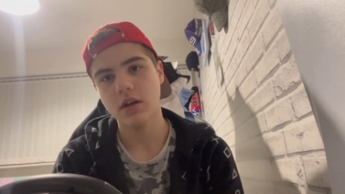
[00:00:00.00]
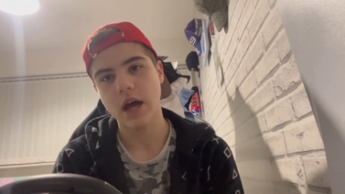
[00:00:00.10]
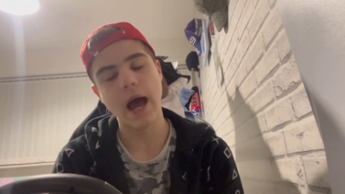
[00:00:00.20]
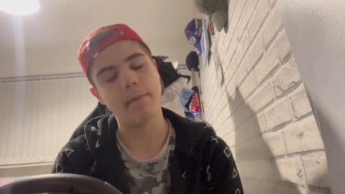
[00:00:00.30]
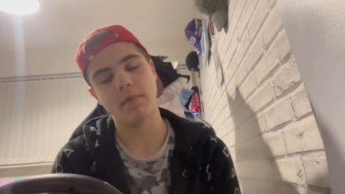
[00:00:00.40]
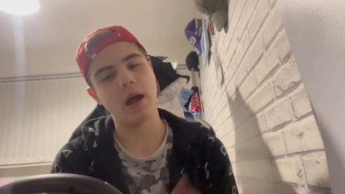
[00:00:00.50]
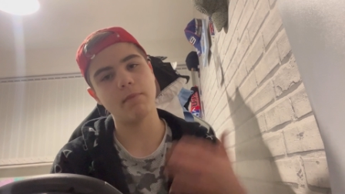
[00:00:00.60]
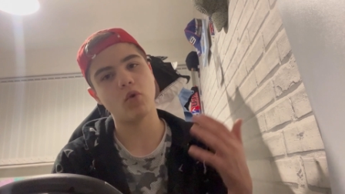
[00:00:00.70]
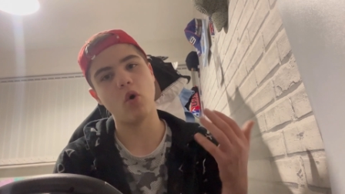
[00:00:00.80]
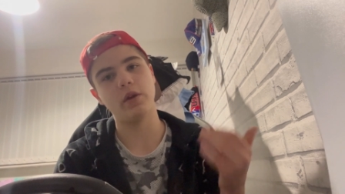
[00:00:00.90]
I'm
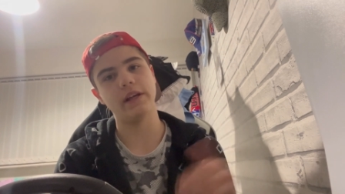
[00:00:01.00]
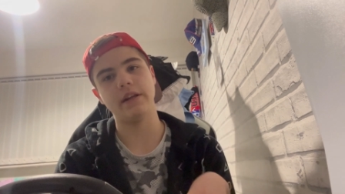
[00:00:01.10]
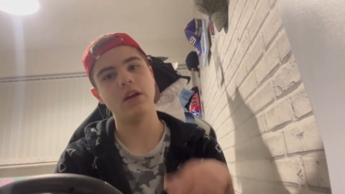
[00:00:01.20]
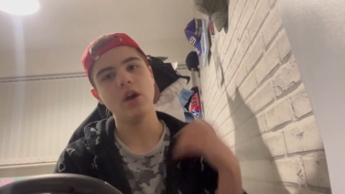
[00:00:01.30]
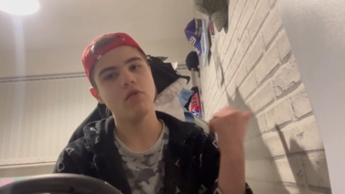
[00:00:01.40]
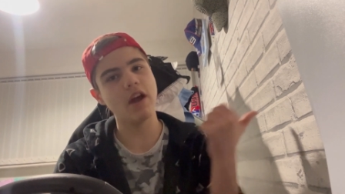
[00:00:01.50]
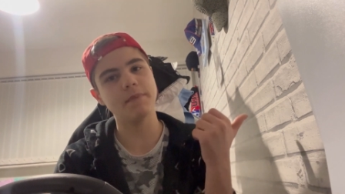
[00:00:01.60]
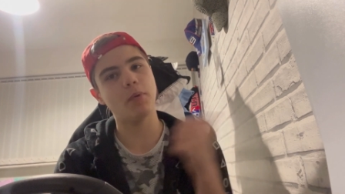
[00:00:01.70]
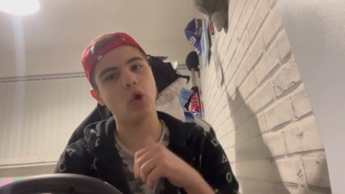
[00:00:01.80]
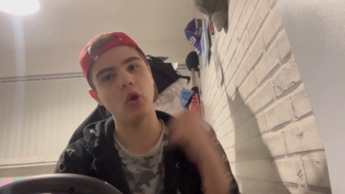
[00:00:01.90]
calling Red
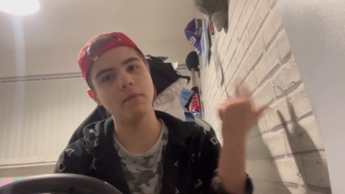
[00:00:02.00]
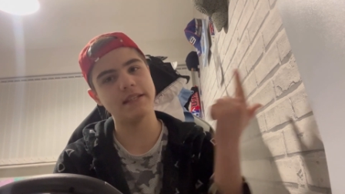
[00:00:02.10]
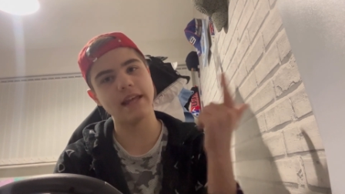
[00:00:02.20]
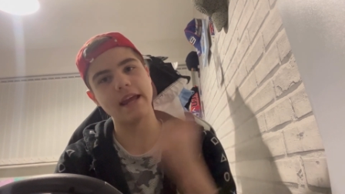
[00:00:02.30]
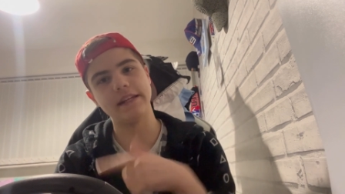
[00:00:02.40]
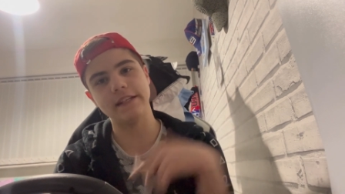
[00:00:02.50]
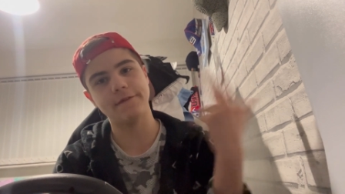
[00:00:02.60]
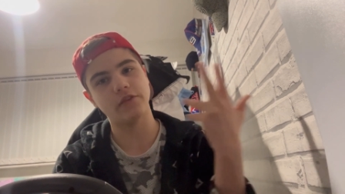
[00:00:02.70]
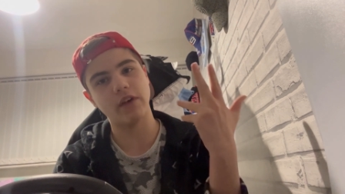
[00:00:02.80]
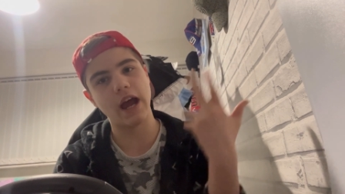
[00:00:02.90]
Bull, Mercedes,
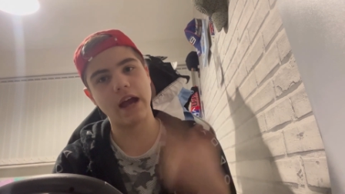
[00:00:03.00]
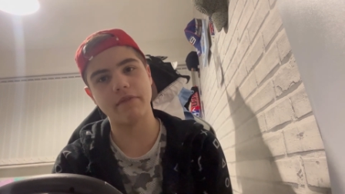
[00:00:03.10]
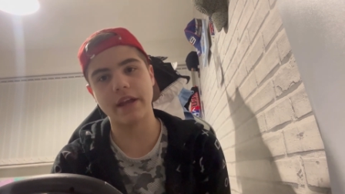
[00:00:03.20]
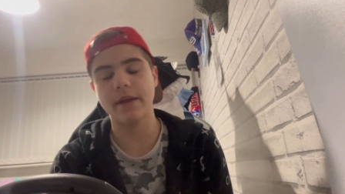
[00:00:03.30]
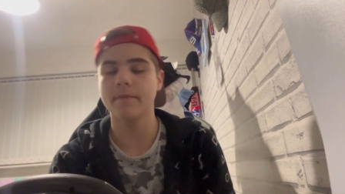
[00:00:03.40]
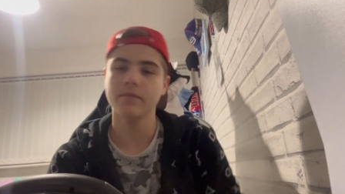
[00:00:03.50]
Ferrari.